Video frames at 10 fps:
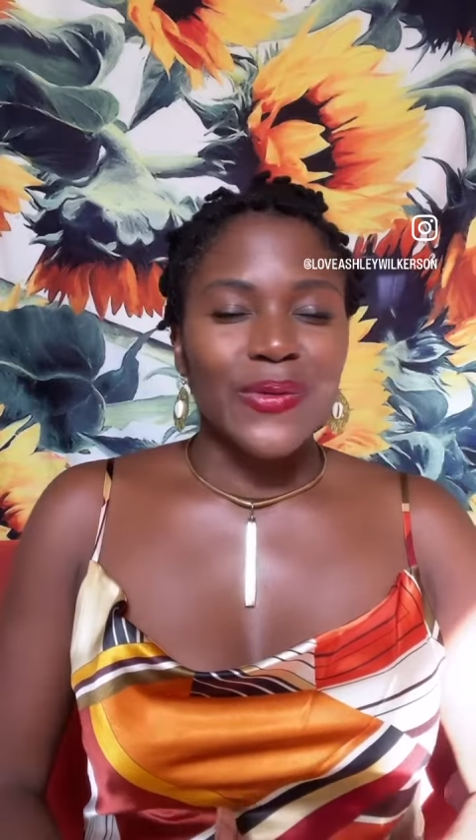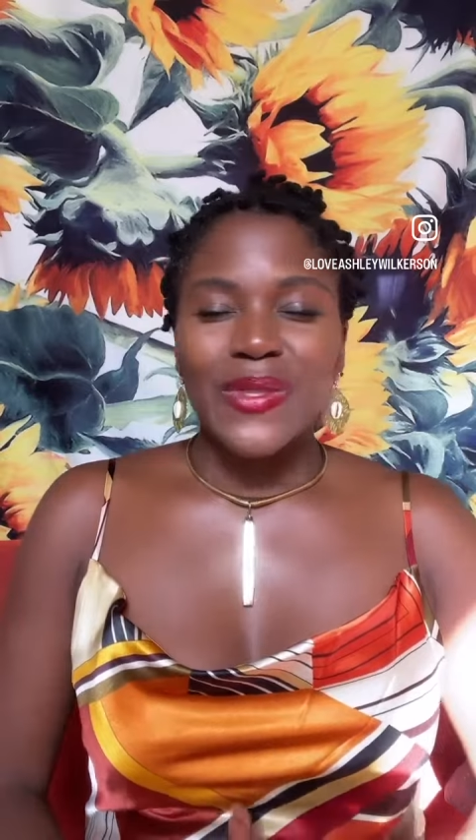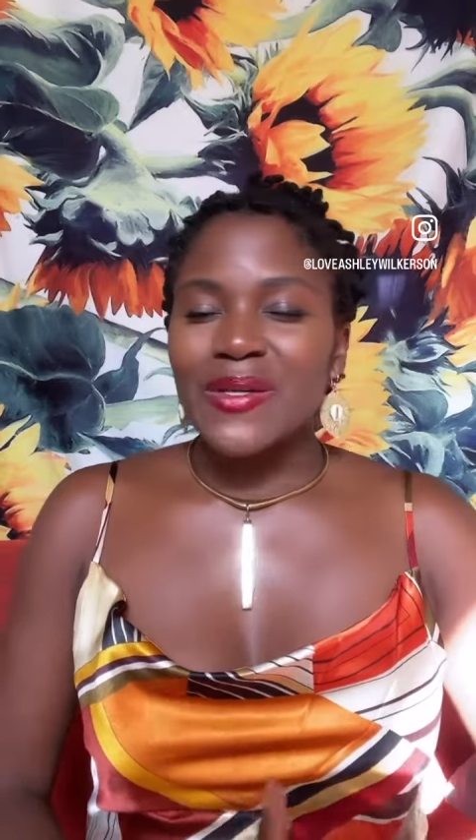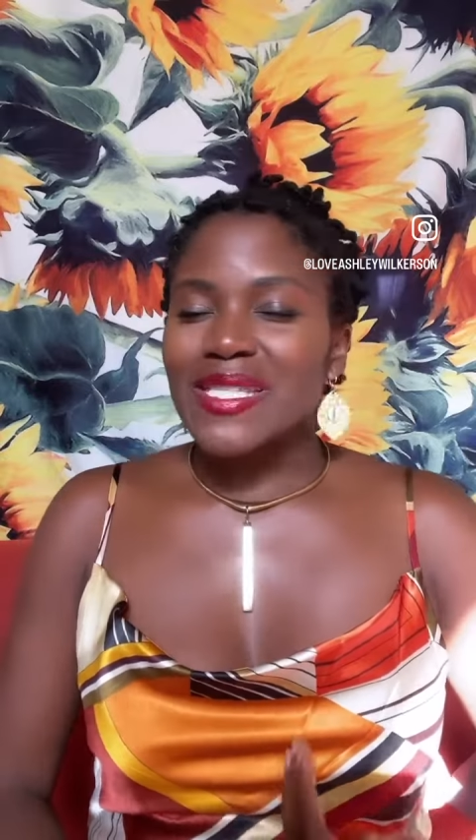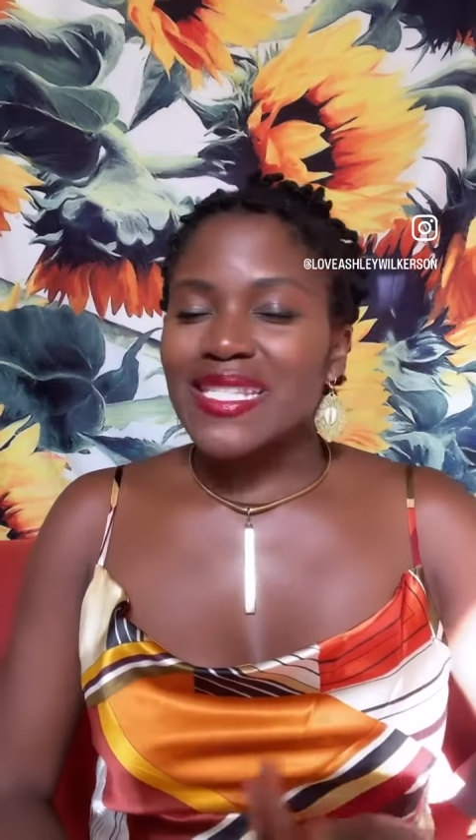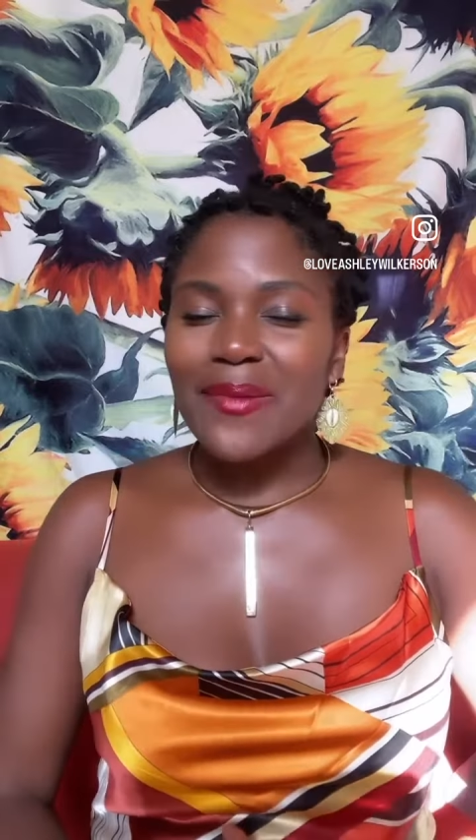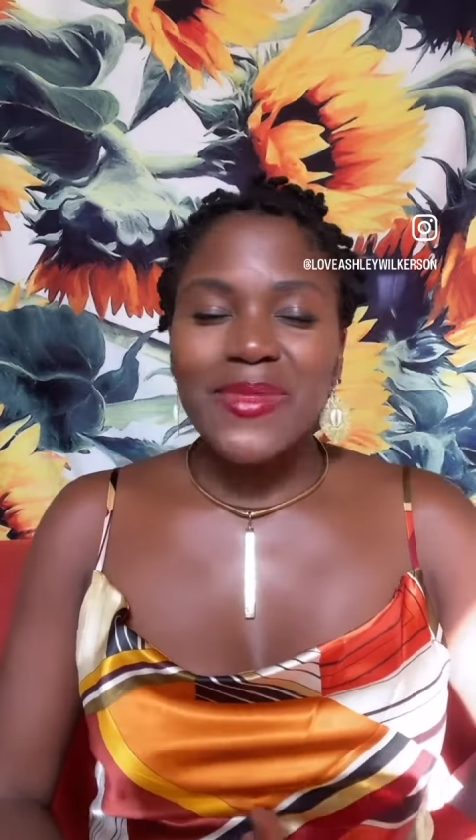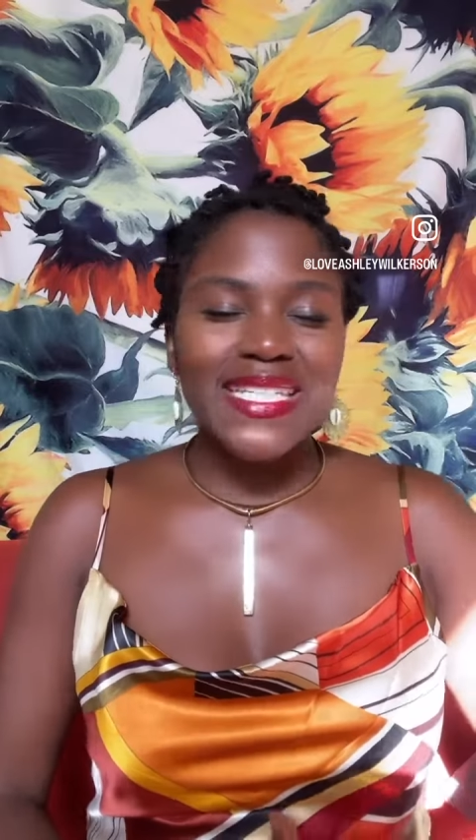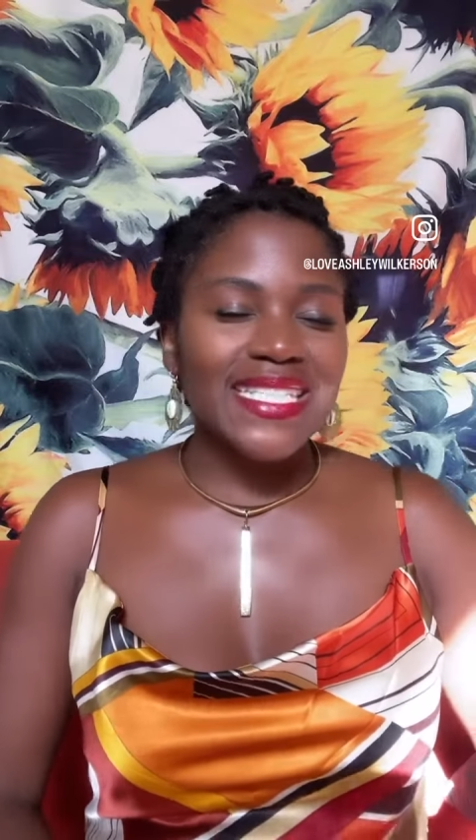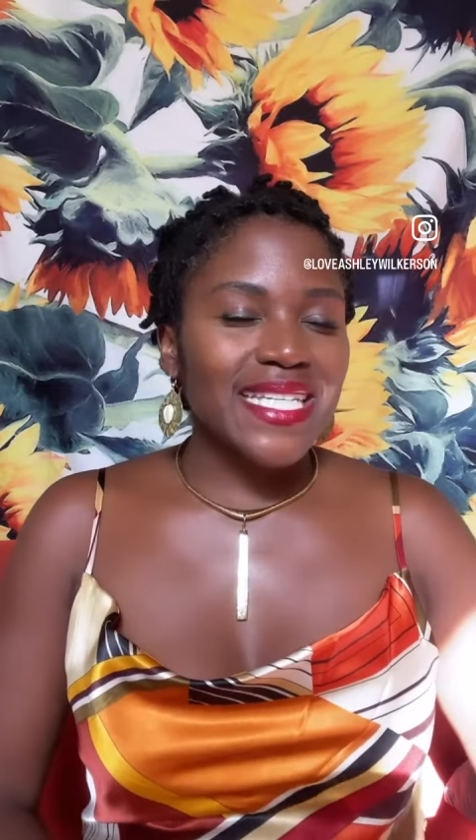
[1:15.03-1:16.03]
there's
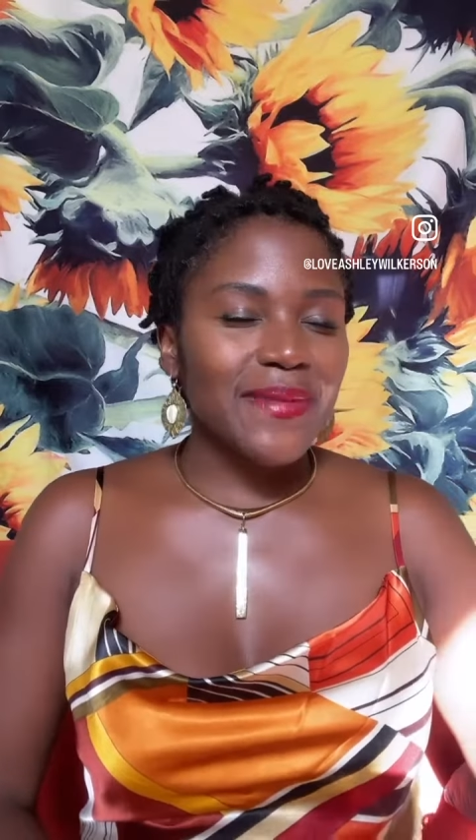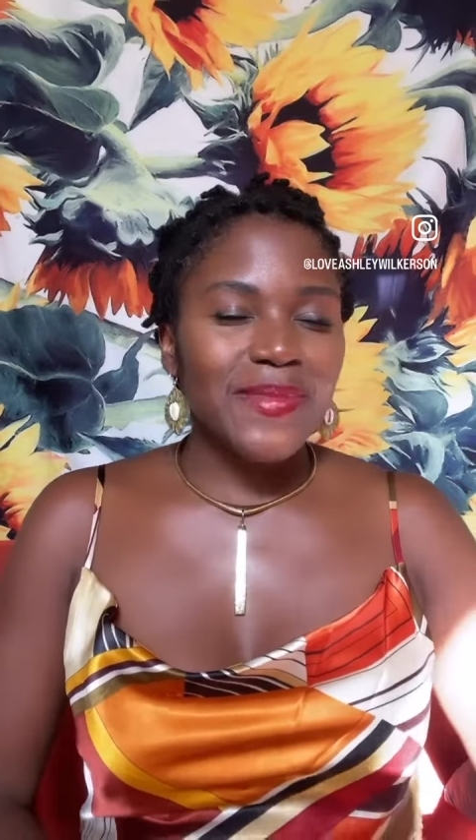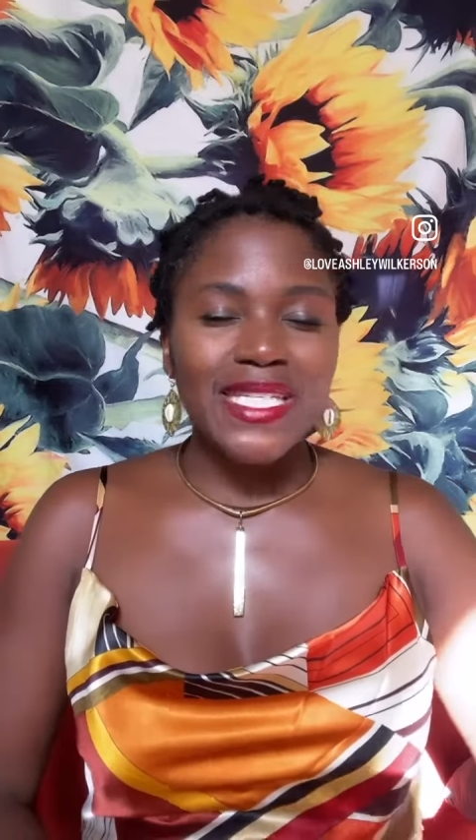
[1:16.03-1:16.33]
something deep